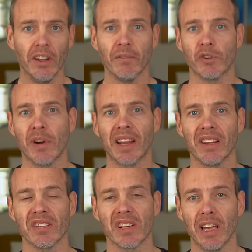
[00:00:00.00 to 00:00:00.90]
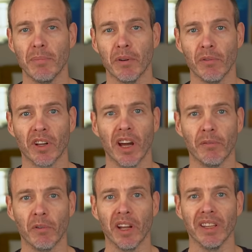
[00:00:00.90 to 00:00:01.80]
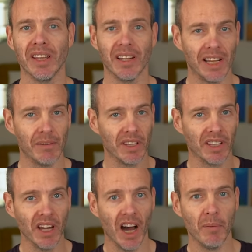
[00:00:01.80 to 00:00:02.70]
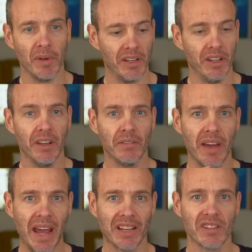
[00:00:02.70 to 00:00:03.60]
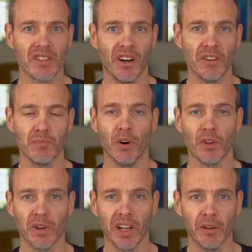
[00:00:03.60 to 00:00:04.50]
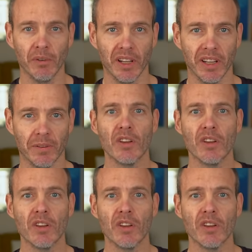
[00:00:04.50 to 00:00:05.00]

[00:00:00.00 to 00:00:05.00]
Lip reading: for tracking sleep and recovery and then leave the Garmin for exercise monitoring only.